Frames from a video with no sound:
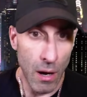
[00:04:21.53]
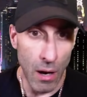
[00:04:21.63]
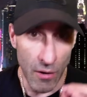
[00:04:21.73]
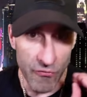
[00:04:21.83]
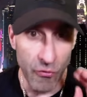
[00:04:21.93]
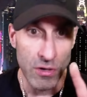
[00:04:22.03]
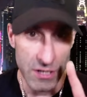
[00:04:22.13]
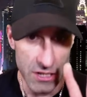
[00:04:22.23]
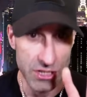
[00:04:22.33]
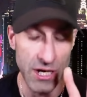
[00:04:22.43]
of four
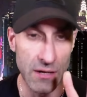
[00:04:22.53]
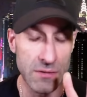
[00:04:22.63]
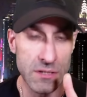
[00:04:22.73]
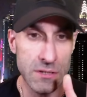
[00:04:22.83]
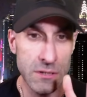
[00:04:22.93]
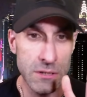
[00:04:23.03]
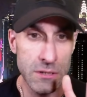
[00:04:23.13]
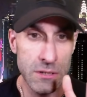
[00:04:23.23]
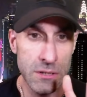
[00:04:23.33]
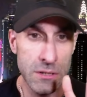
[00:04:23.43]
touchdowns.
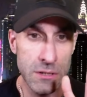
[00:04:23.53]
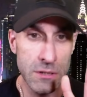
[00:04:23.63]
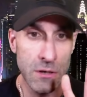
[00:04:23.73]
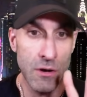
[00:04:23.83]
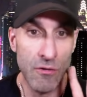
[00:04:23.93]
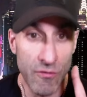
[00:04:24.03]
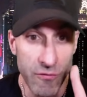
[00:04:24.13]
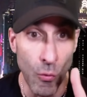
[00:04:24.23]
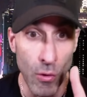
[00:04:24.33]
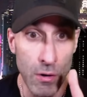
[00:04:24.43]

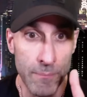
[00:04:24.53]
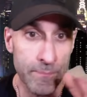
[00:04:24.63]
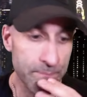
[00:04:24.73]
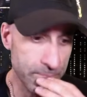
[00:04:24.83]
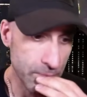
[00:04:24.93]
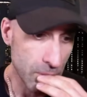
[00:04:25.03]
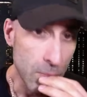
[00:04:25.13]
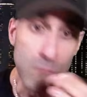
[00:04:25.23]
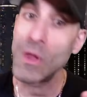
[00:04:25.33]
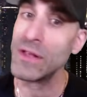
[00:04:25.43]
Four.
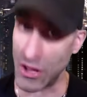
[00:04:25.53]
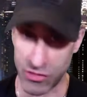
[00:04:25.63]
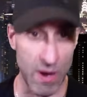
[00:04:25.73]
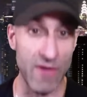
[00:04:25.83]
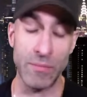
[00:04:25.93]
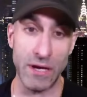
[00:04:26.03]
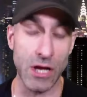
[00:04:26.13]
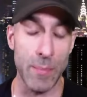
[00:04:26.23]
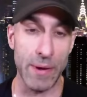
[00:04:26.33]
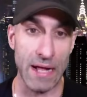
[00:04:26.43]
Now, three of them did
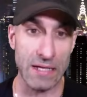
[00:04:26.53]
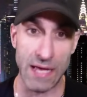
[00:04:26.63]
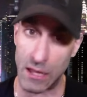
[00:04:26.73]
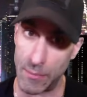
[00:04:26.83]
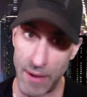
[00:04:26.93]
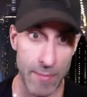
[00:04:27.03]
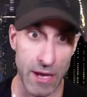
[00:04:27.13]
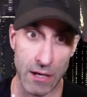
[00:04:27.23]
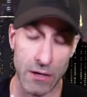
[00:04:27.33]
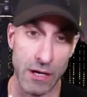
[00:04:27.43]
come against Alabama. He
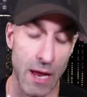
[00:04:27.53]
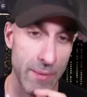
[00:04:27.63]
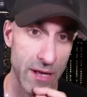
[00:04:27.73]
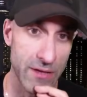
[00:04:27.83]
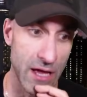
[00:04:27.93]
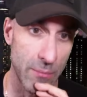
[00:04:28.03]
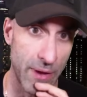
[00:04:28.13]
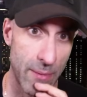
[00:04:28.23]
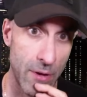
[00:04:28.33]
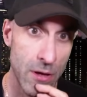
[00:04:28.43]
had a good game against
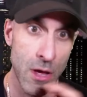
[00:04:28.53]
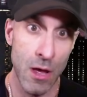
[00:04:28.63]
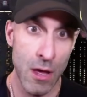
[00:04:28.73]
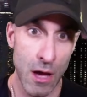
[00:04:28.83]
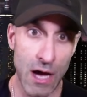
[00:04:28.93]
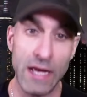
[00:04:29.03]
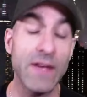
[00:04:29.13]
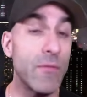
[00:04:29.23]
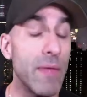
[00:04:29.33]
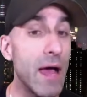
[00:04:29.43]
Alabama. I'll
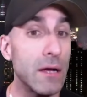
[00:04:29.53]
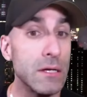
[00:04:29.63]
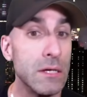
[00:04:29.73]
give him that.